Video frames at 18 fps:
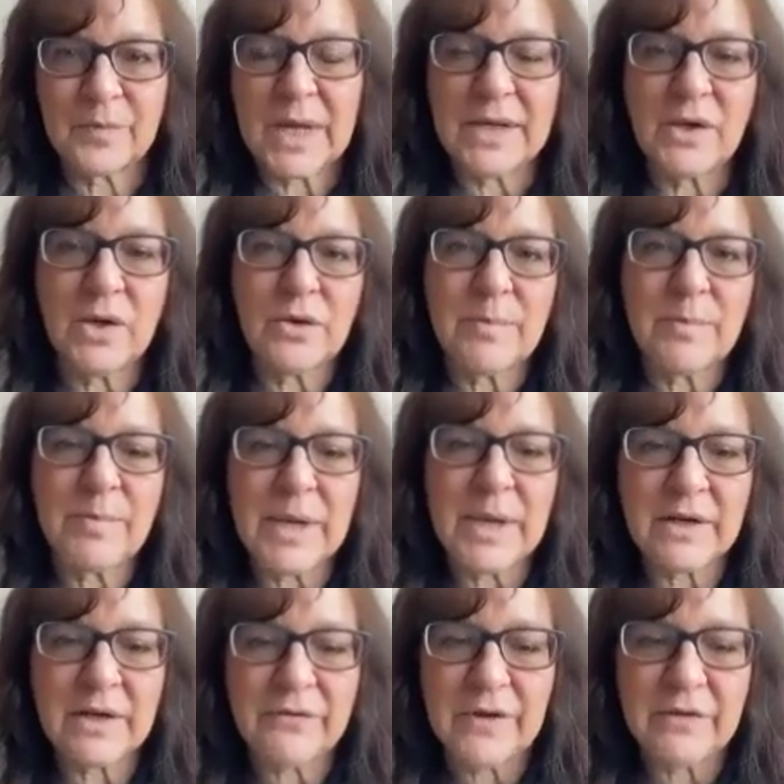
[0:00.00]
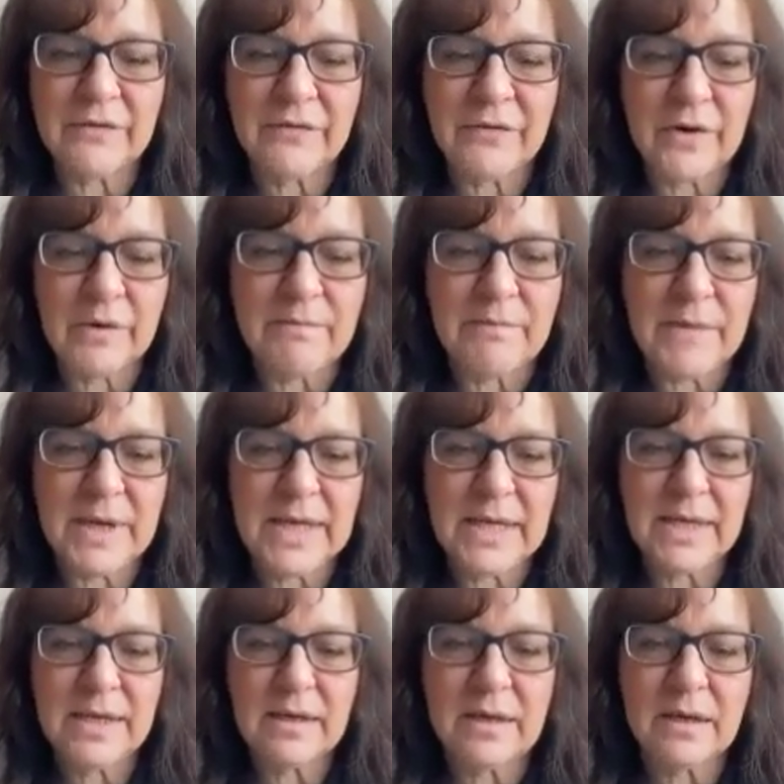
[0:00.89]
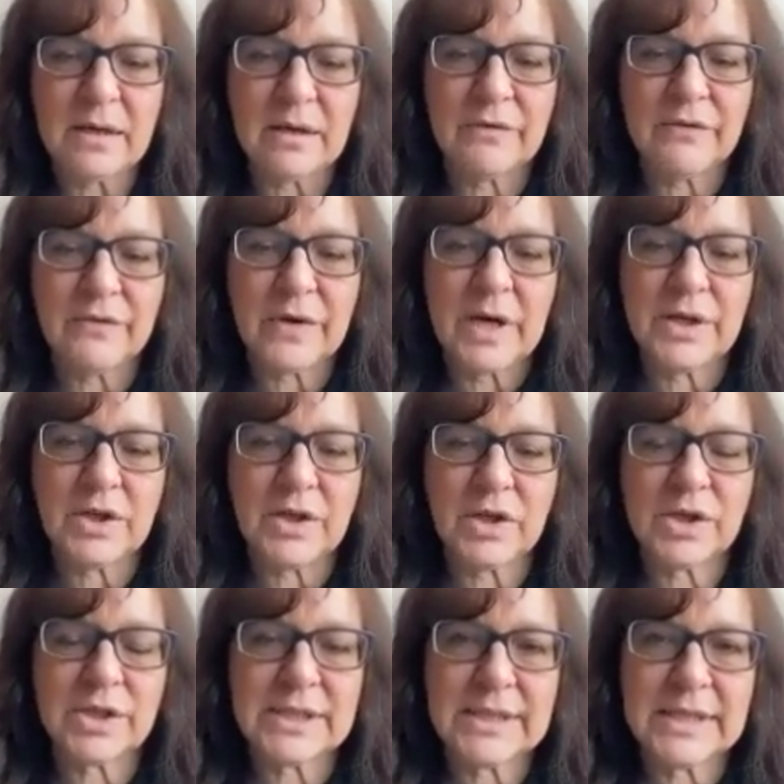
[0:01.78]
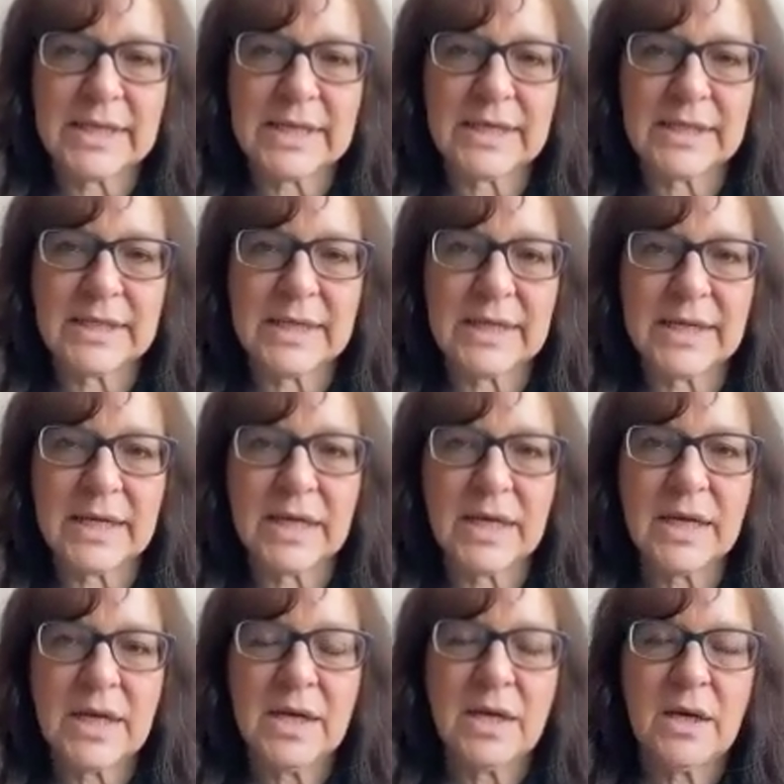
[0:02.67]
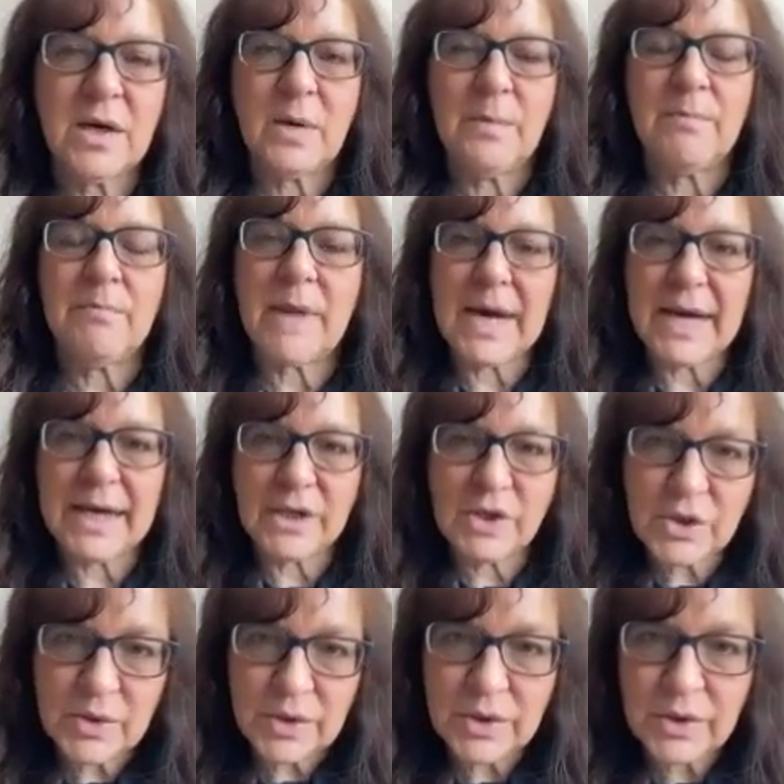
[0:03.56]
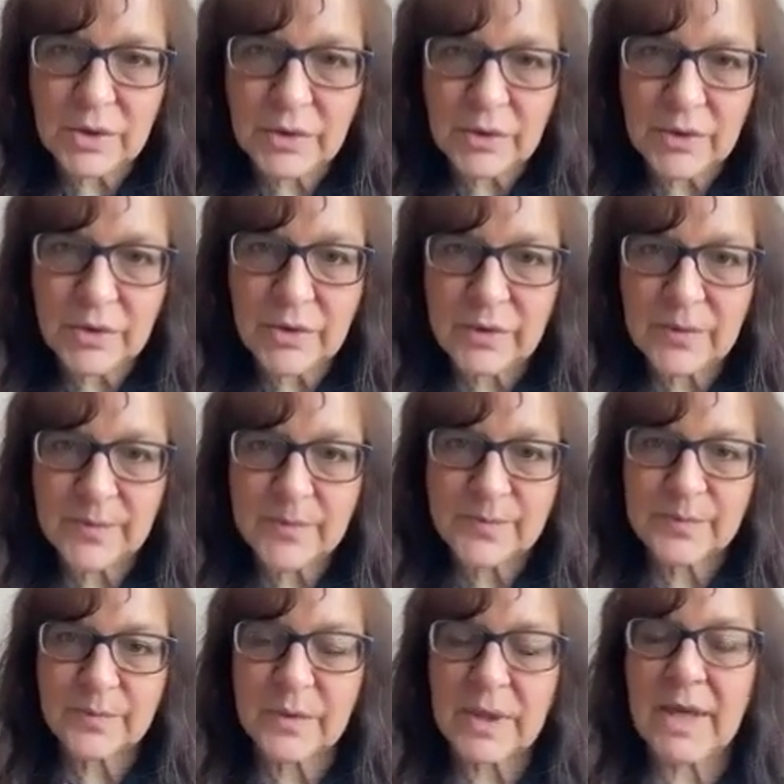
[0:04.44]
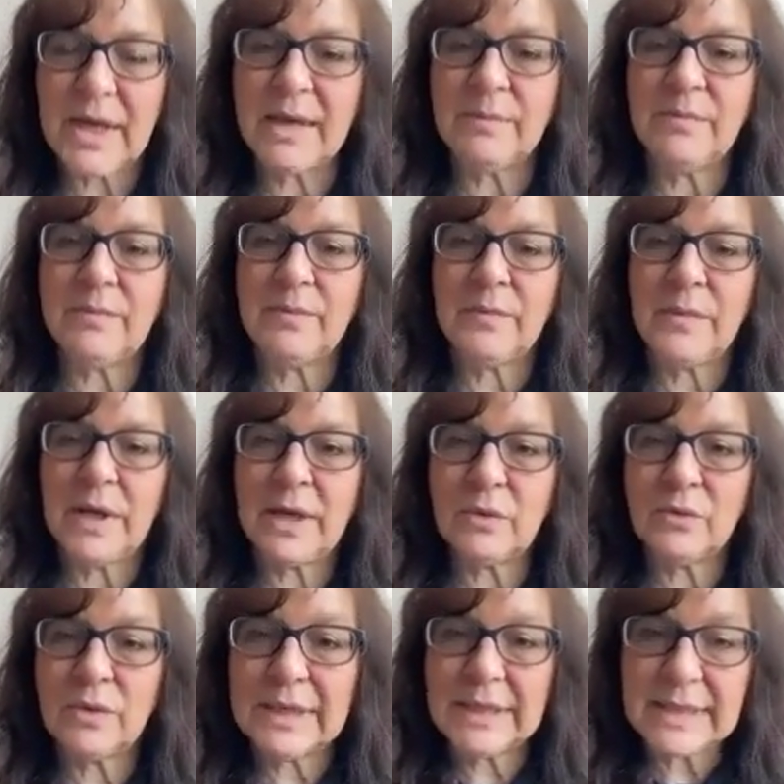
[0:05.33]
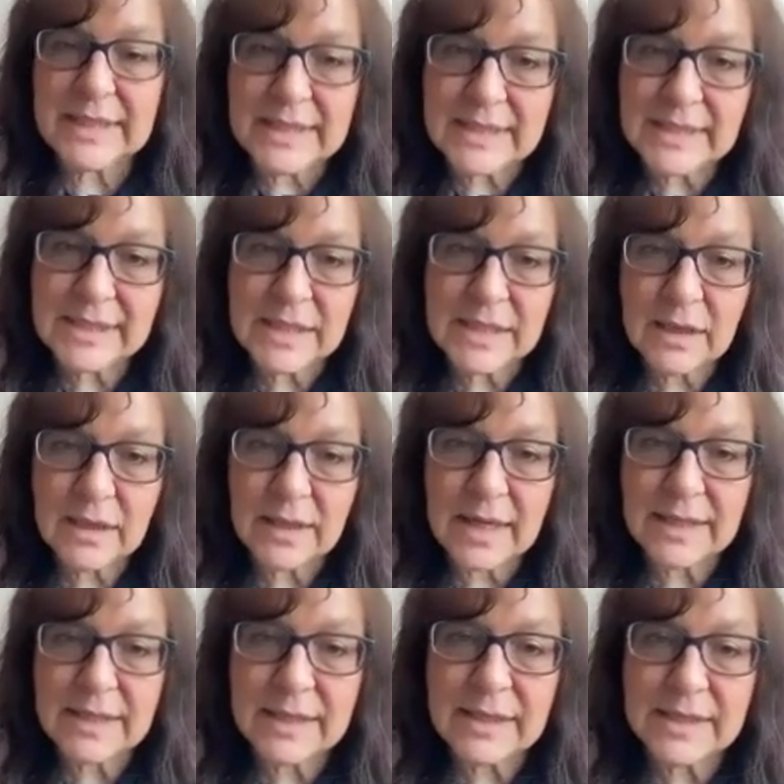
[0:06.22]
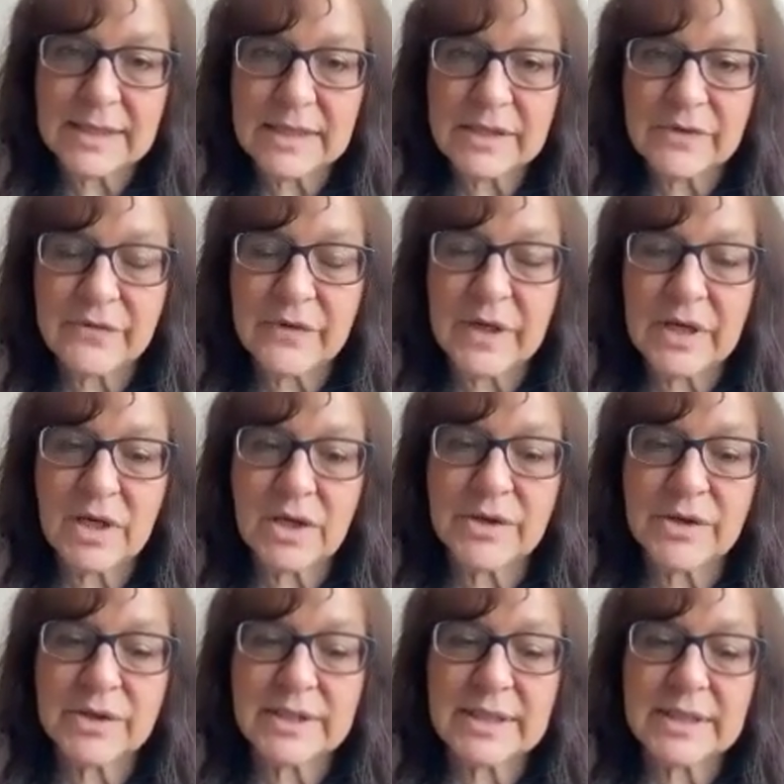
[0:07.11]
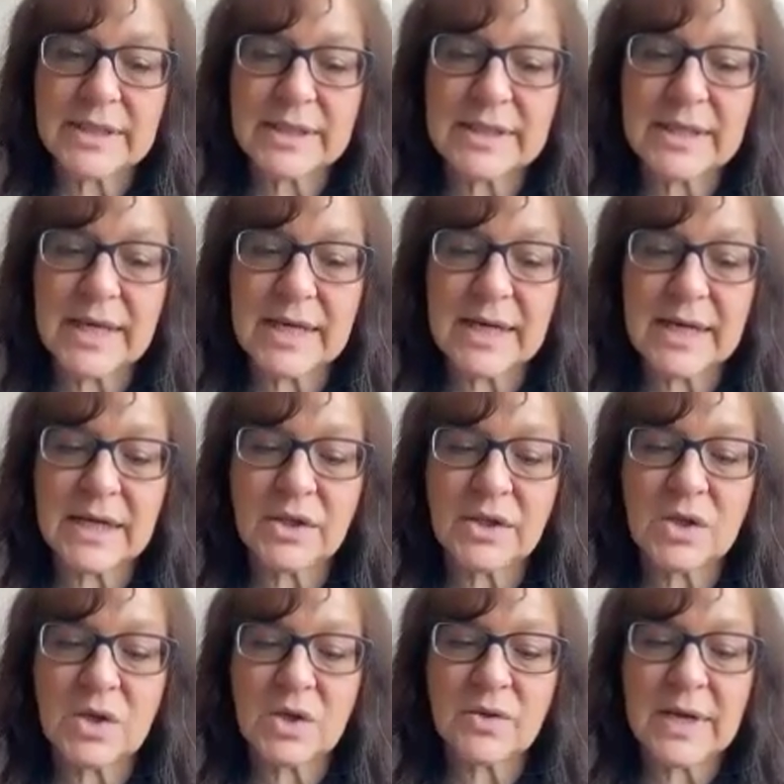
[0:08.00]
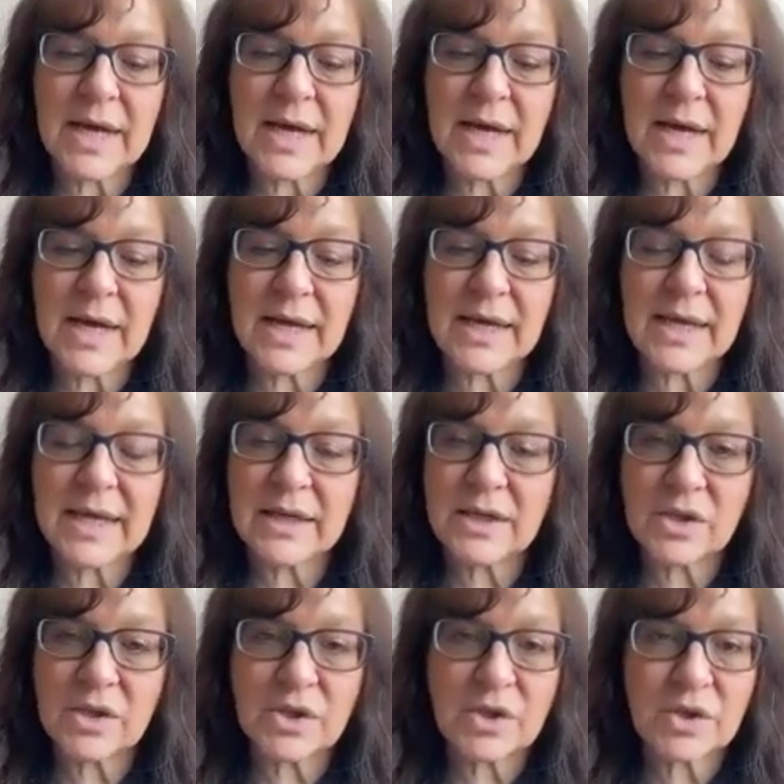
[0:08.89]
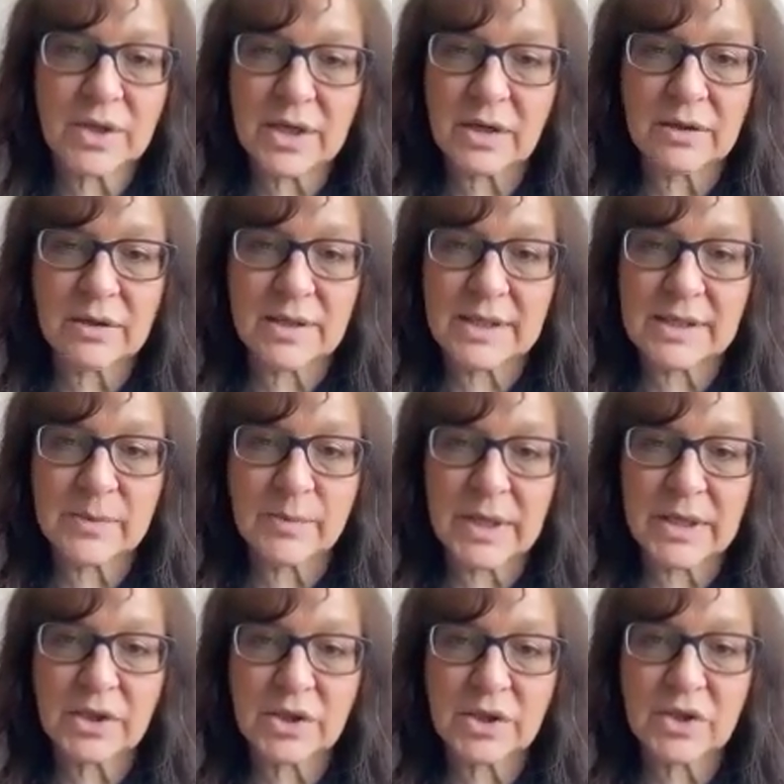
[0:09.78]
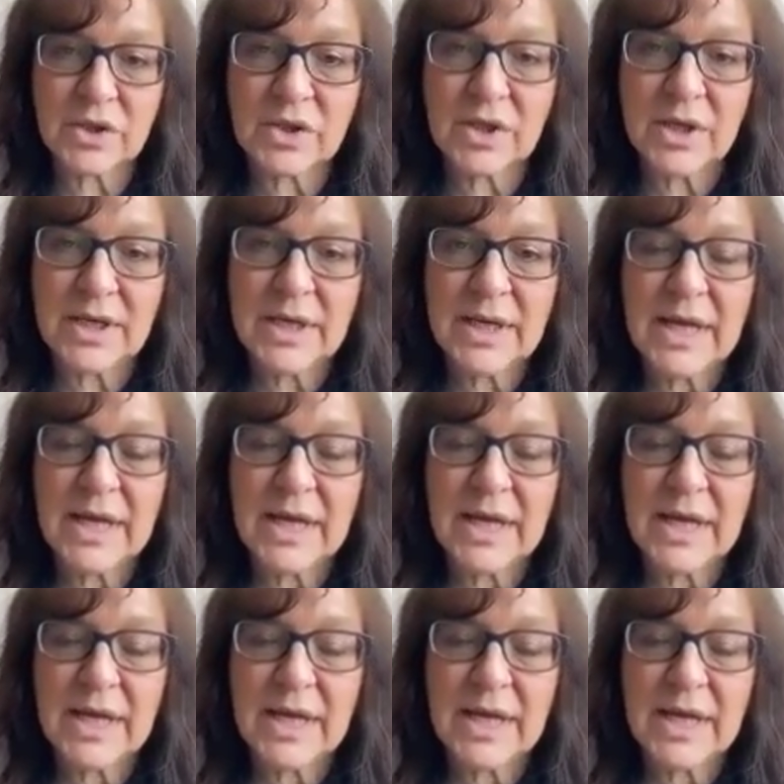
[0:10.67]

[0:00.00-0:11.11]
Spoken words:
I know the benefit for me of understanding my truth and releasing a lot of these fears is that I don't get as triggered as much.